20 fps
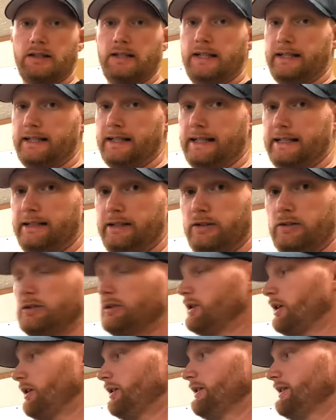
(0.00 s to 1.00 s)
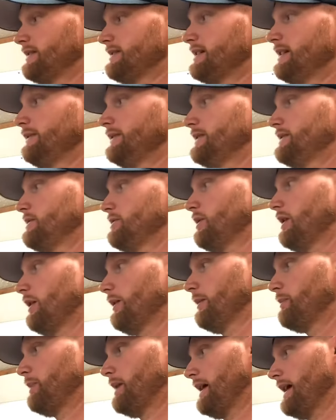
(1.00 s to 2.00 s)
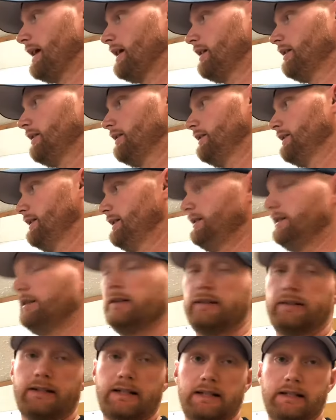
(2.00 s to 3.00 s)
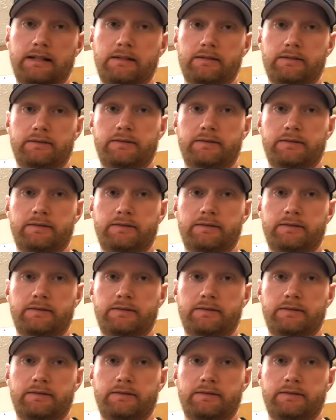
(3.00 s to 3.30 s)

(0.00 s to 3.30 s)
They do call it a 72-hour pack. It does have